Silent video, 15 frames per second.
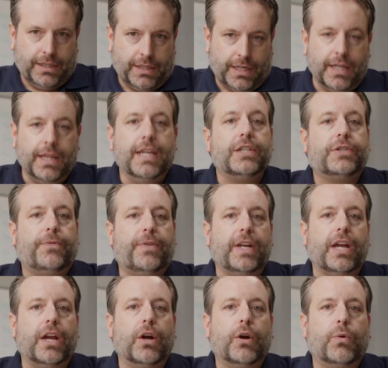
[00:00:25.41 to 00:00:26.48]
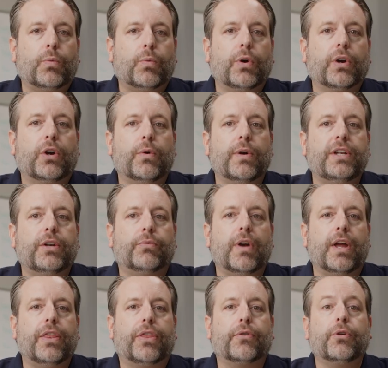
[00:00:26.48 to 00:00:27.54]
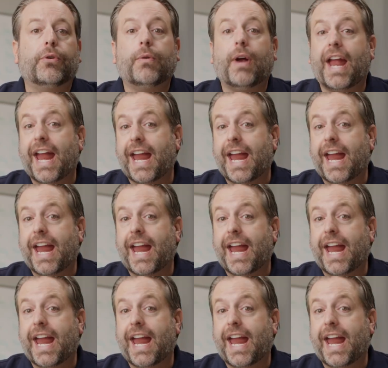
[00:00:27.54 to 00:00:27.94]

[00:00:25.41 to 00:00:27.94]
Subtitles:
In this video, we're going to run through